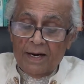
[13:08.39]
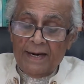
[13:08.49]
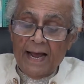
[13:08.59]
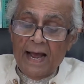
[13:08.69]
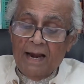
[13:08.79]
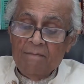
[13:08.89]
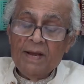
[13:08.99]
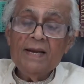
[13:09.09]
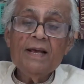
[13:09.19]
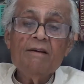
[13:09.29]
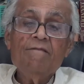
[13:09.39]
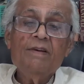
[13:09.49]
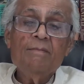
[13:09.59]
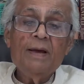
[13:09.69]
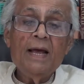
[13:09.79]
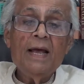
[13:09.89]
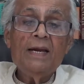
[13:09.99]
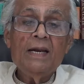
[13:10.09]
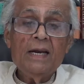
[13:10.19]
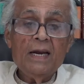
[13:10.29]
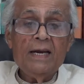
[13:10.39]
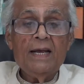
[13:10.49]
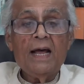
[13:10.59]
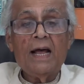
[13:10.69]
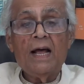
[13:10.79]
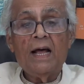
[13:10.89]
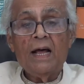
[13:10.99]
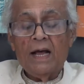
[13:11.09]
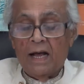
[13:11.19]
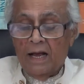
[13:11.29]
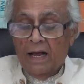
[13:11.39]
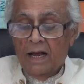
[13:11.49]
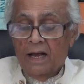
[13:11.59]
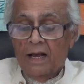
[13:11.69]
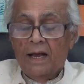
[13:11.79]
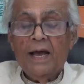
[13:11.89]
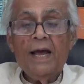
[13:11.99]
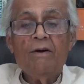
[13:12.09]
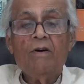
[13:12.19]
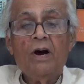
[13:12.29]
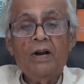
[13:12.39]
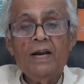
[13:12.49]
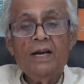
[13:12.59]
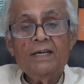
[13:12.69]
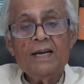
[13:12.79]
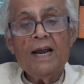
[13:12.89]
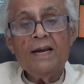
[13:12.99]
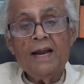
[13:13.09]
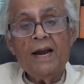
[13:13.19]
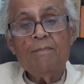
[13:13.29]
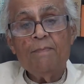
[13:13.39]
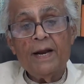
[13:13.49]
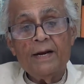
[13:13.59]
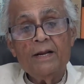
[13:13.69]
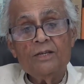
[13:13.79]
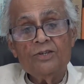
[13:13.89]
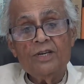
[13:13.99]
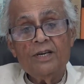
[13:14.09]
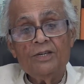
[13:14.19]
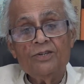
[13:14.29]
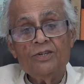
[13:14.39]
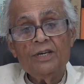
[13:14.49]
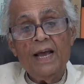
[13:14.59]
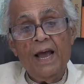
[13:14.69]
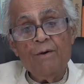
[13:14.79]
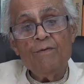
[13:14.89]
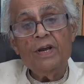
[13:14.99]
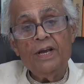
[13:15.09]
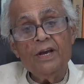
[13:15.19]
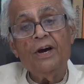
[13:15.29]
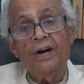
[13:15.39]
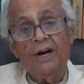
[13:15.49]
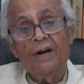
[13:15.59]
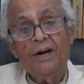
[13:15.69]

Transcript: 10 million women in India have unintended pregnancies every year.